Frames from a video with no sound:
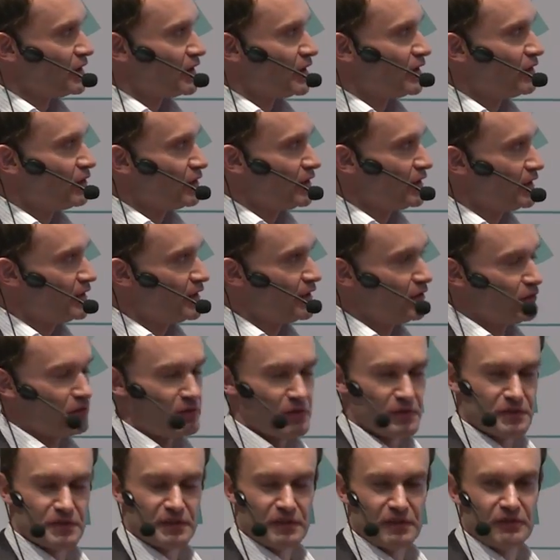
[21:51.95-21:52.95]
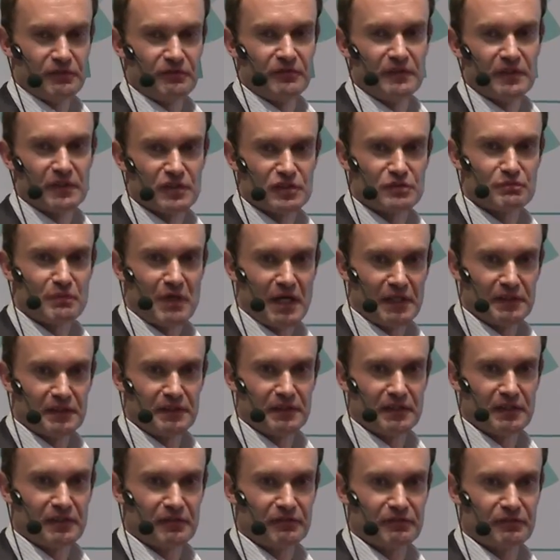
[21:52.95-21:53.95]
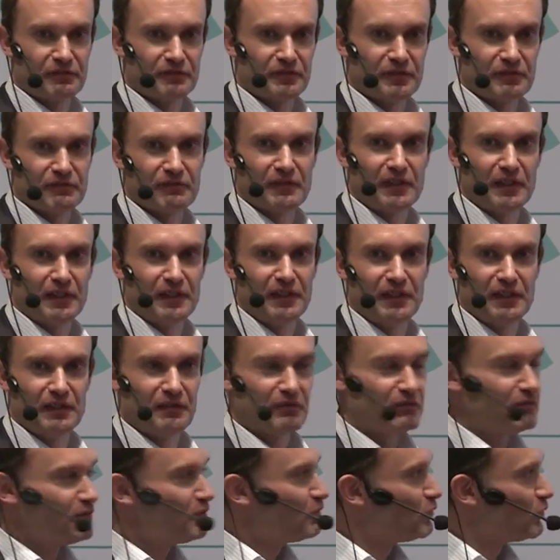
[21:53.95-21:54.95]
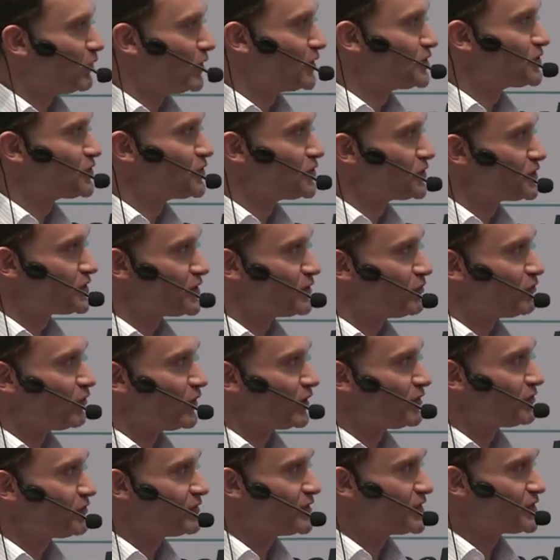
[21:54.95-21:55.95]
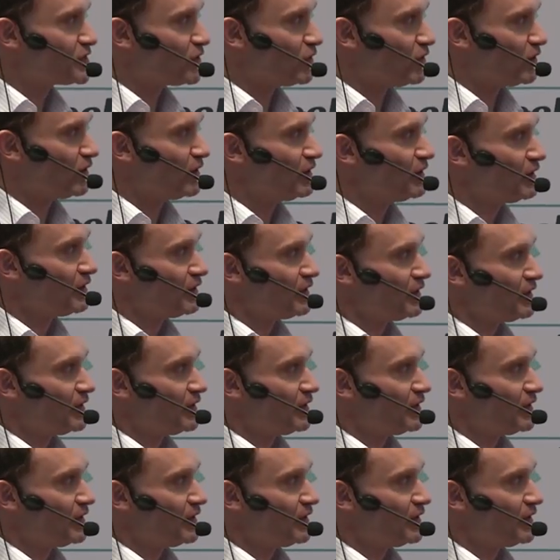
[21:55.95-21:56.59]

And then also, if we are smart enough defining one system, one fits all,